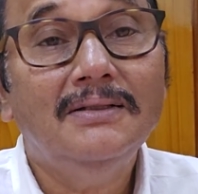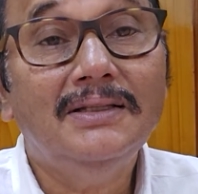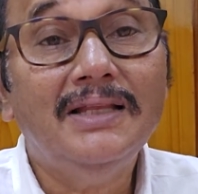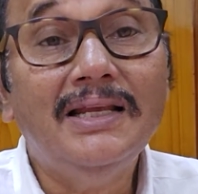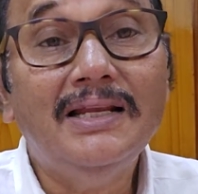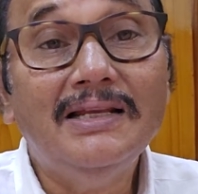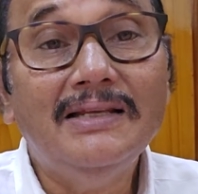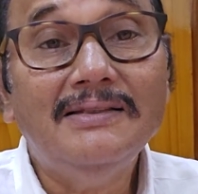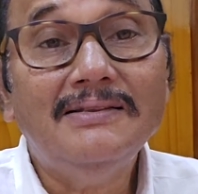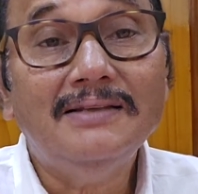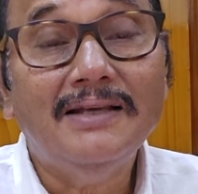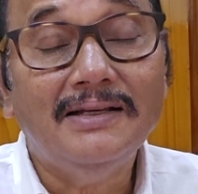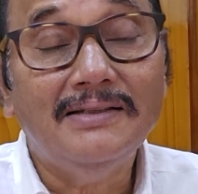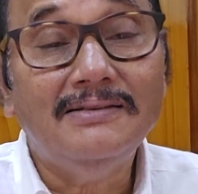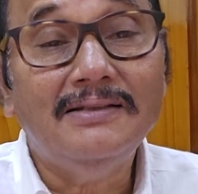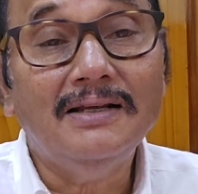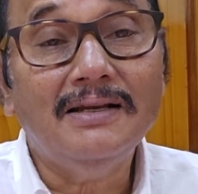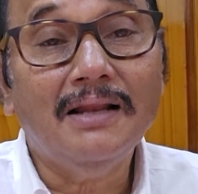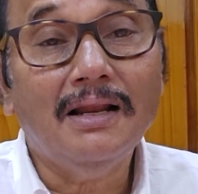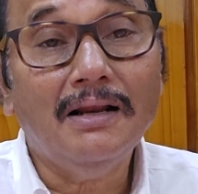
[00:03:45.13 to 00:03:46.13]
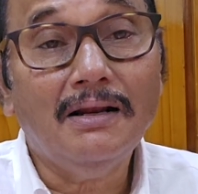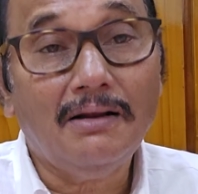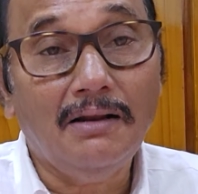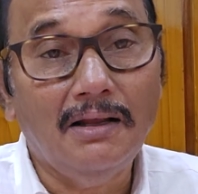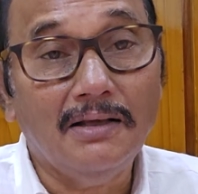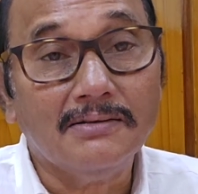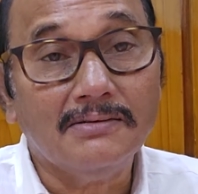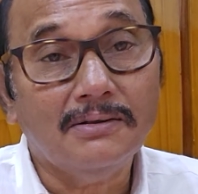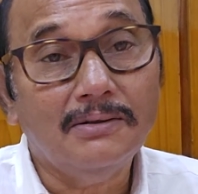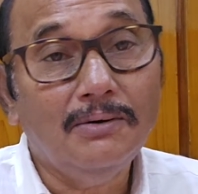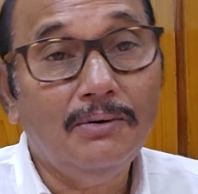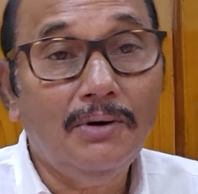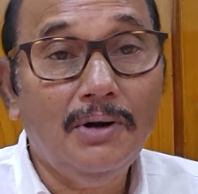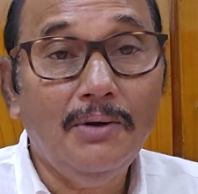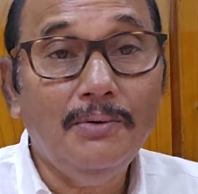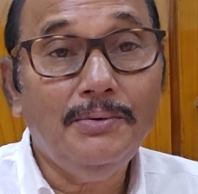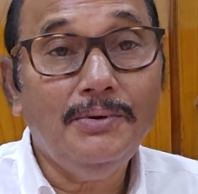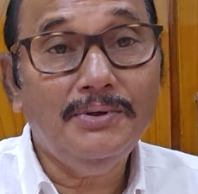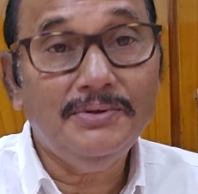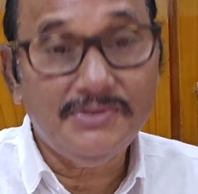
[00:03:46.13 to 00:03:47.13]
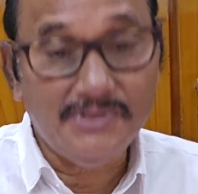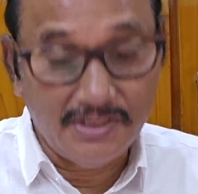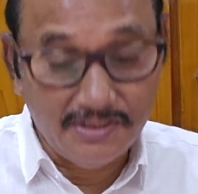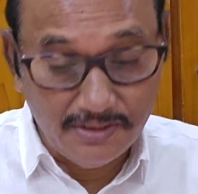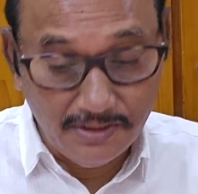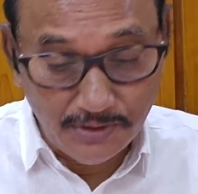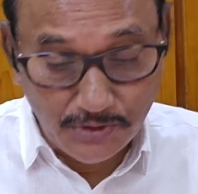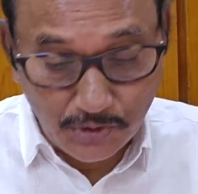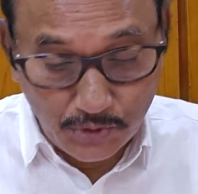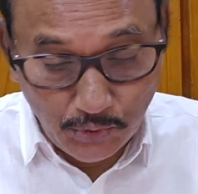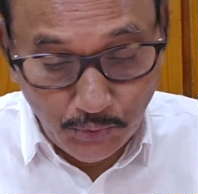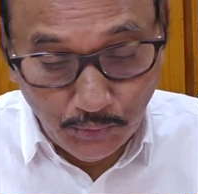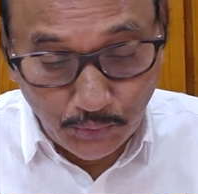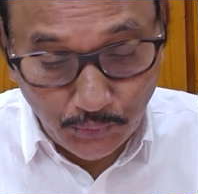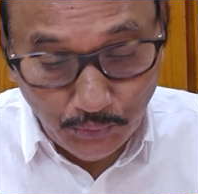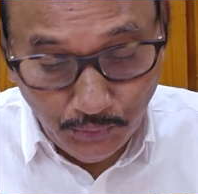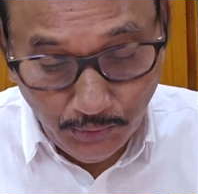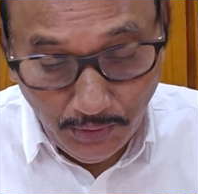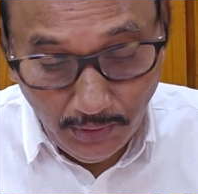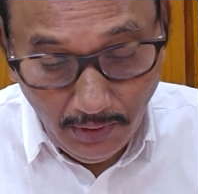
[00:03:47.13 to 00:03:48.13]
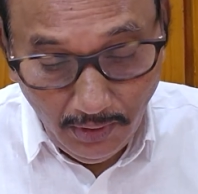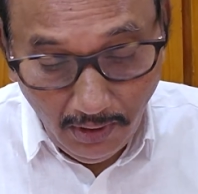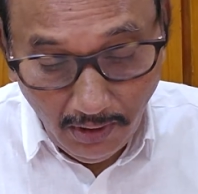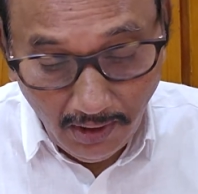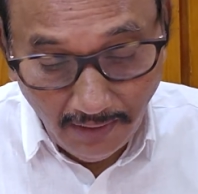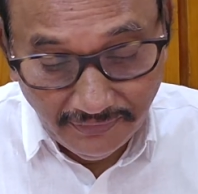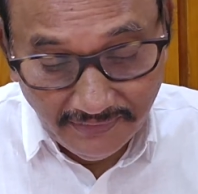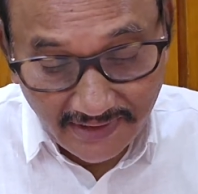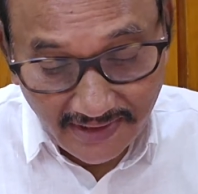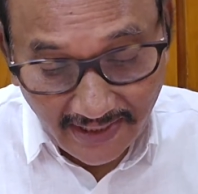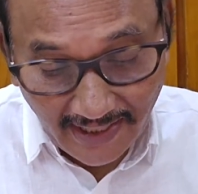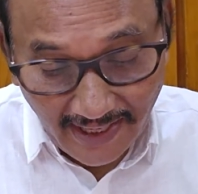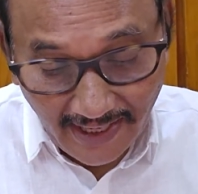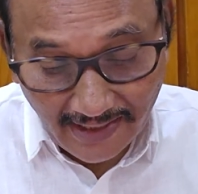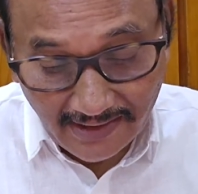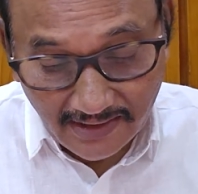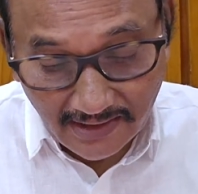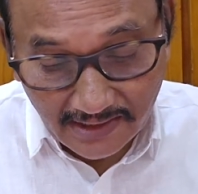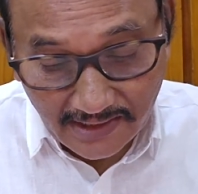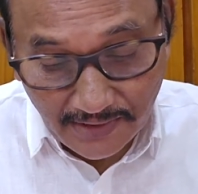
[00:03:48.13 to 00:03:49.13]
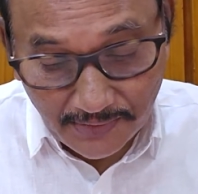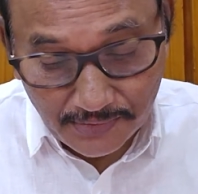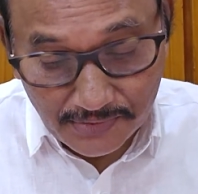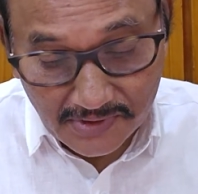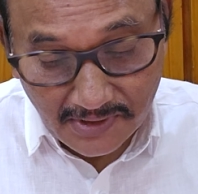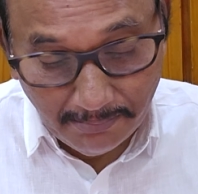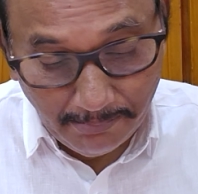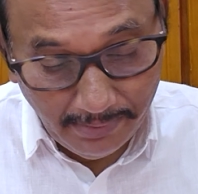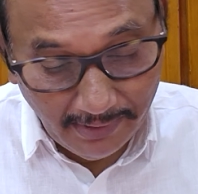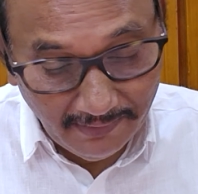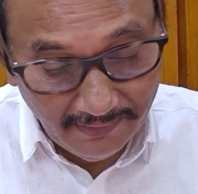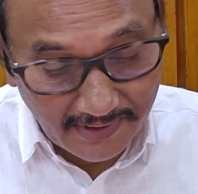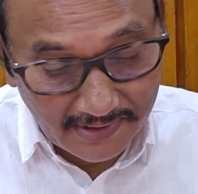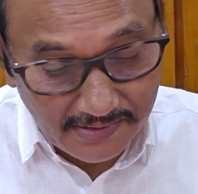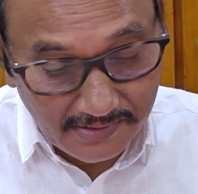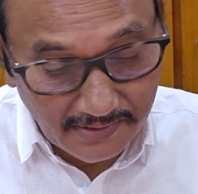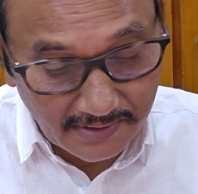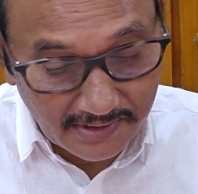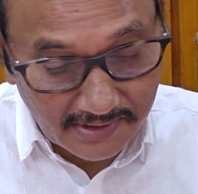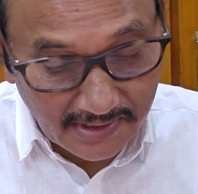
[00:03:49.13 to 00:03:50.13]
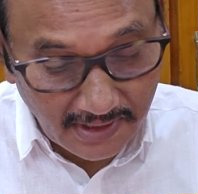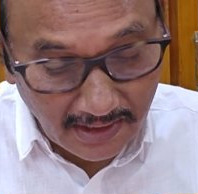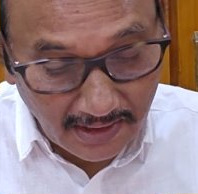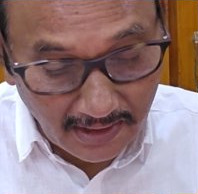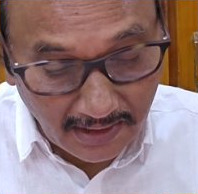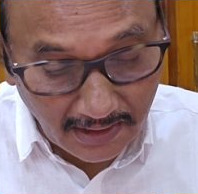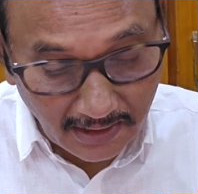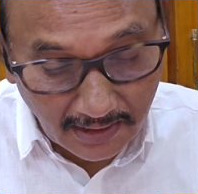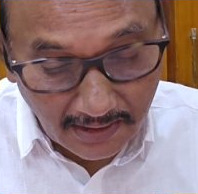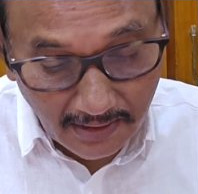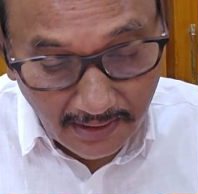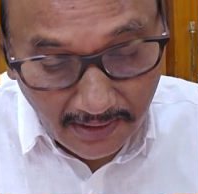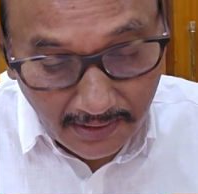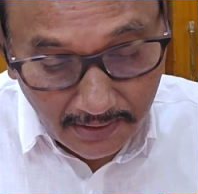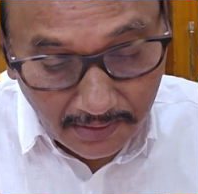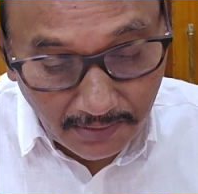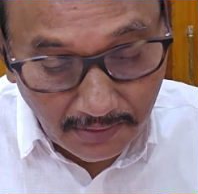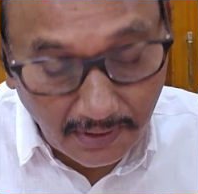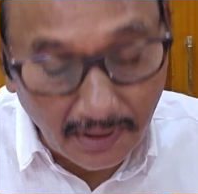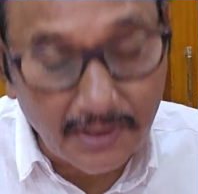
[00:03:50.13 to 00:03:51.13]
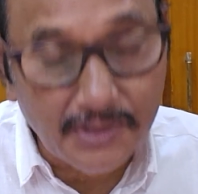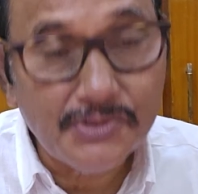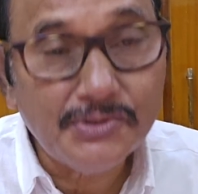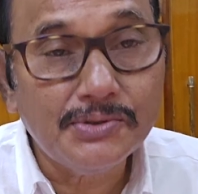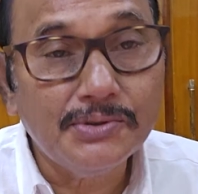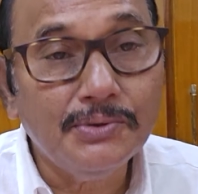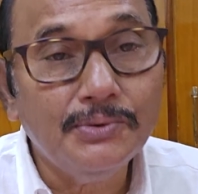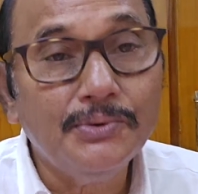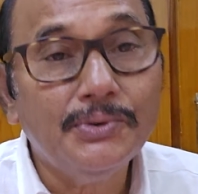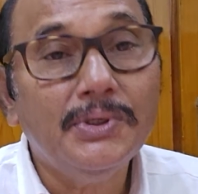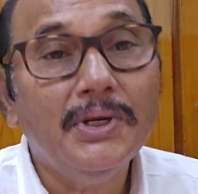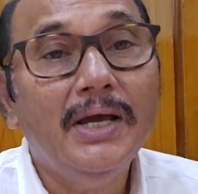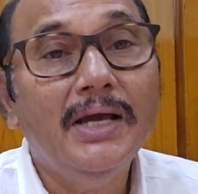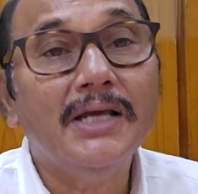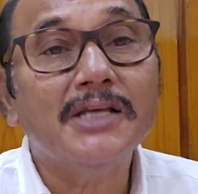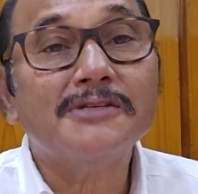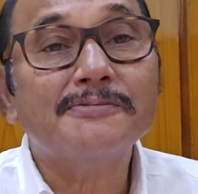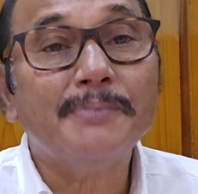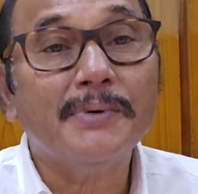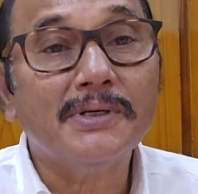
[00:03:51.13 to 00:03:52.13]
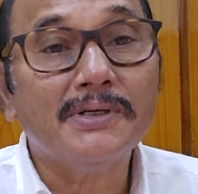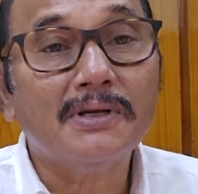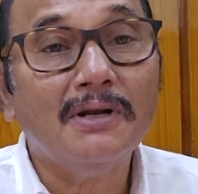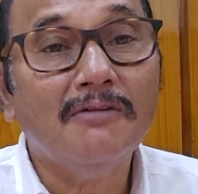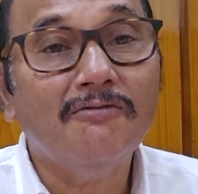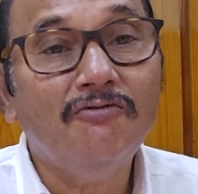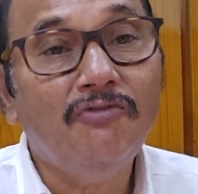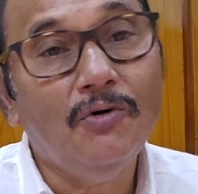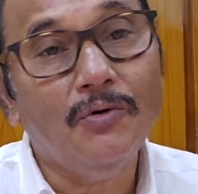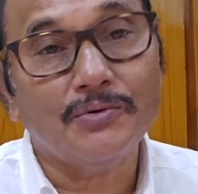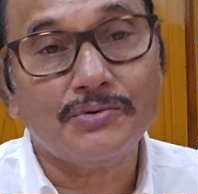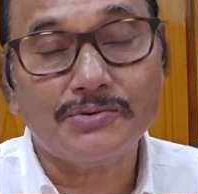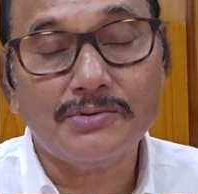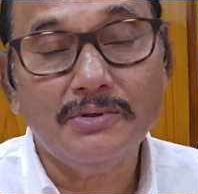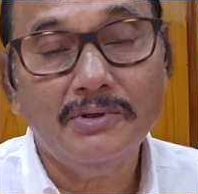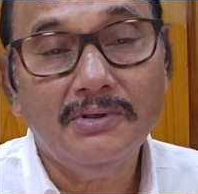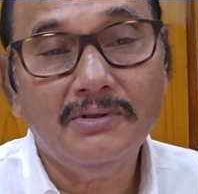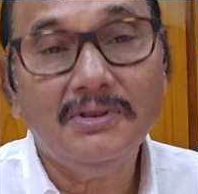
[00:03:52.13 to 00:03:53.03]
There is a general clause, no doubt section 2 of the act gives the powers to the centre to constitute a special force.